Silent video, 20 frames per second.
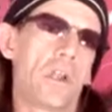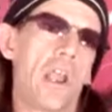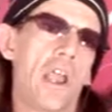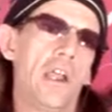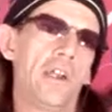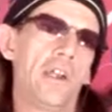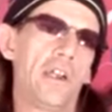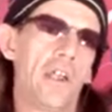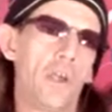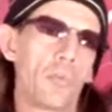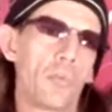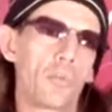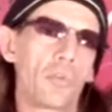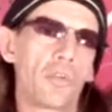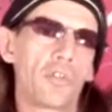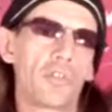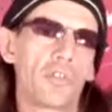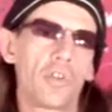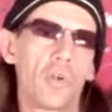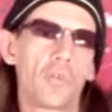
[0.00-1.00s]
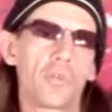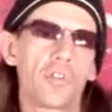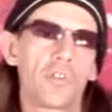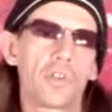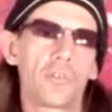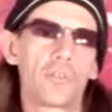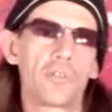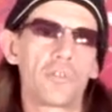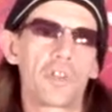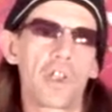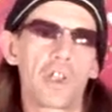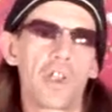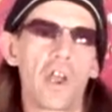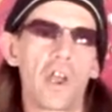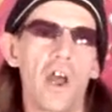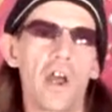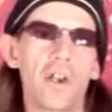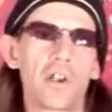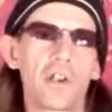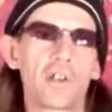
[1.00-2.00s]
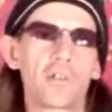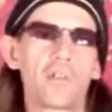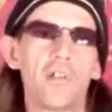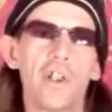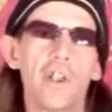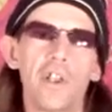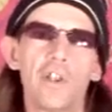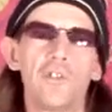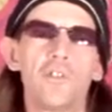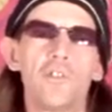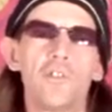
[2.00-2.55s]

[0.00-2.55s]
and episodes of psychotic rage.